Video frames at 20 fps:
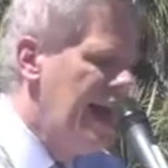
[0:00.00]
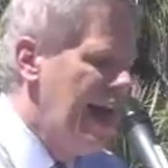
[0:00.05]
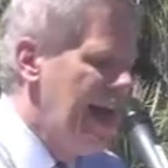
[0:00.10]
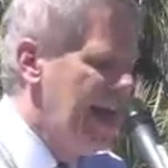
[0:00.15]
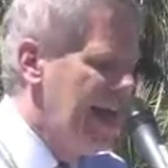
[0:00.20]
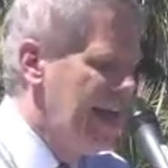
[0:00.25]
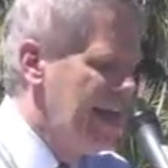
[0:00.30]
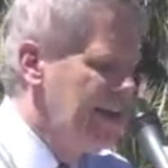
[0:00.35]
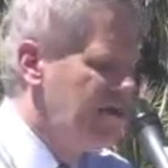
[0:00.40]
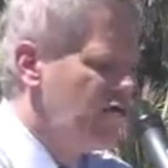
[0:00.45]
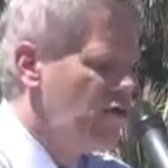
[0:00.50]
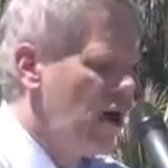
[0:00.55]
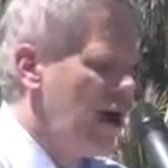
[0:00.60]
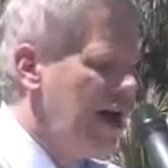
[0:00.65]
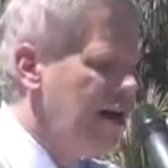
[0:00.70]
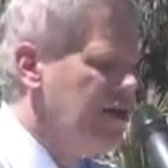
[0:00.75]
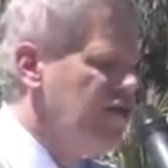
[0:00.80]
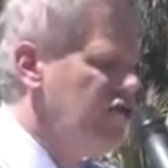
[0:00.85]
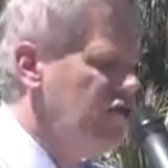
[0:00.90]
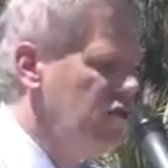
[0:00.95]
and
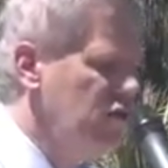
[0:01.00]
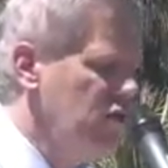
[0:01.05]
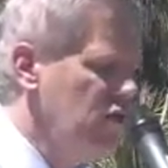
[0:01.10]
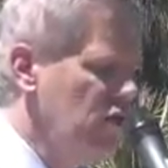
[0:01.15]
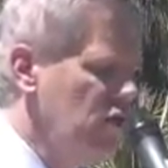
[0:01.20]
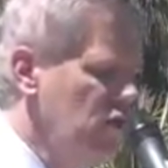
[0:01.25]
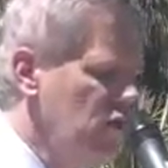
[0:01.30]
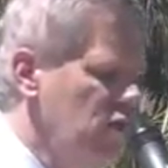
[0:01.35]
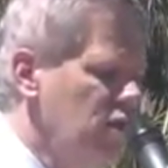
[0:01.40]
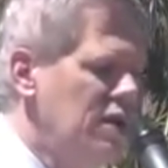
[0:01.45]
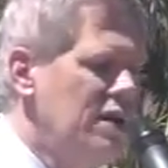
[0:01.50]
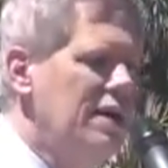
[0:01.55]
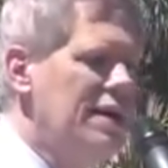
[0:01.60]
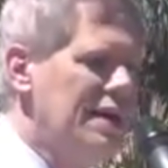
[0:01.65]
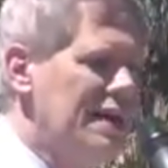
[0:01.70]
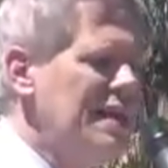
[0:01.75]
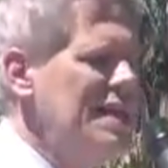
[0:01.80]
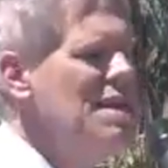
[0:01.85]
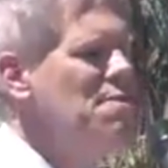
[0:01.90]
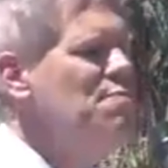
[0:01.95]
trying to
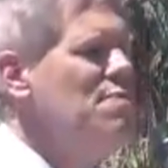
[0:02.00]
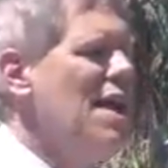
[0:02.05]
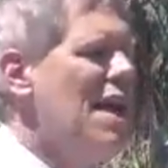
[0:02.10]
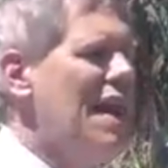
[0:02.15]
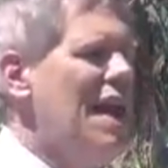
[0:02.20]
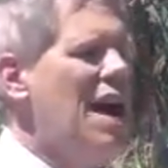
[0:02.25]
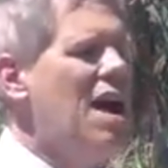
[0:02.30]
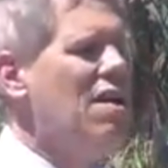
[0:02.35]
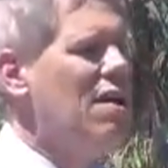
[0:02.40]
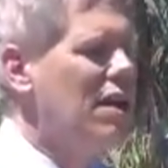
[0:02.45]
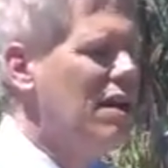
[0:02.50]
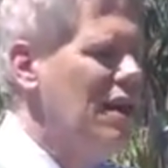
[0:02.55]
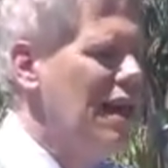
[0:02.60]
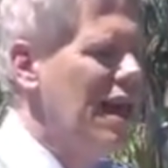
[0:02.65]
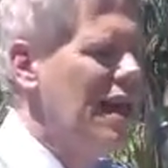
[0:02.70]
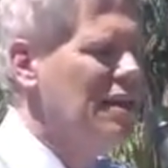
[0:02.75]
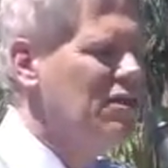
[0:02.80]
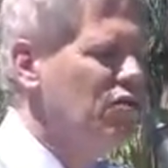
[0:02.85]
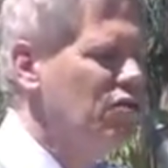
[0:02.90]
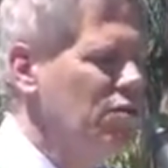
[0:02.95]
keep that out of
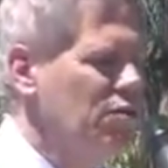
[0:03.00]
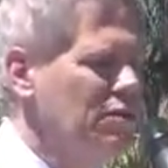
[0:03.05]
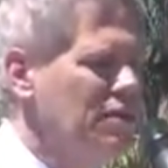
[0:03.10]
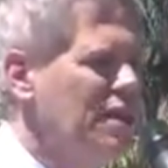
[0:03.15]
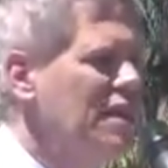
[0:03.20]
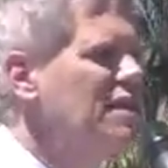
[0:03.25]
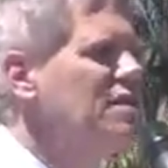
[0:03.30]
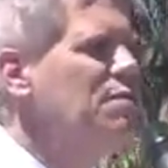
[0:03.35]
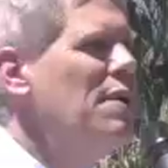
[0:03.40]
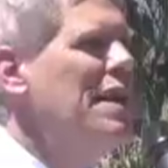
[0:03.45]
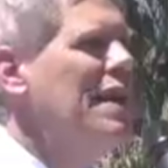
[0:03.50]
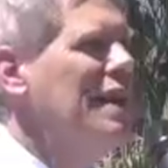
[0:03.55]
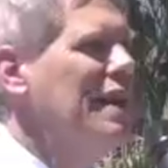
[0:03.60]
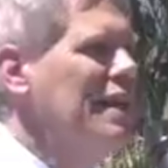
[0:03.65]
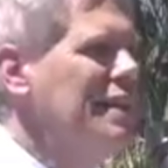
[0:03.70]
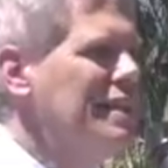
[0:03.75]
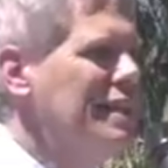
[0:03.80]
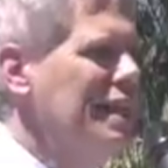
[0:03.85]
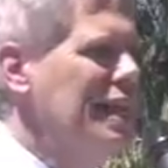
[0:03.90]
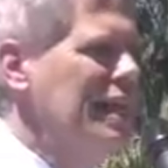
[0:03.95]
classrooms doesn't make
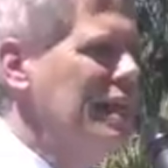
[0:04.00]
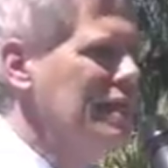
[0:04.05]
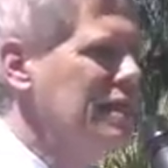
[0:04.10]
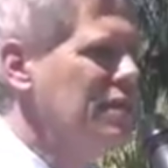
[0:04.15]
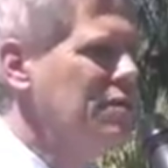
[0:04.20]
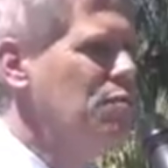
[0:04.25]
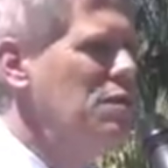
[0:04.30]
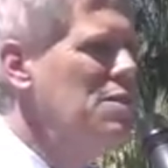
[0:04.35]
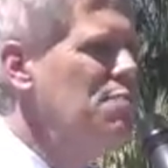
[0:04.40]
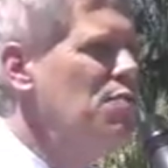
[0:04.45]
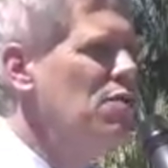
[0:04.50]
any sense.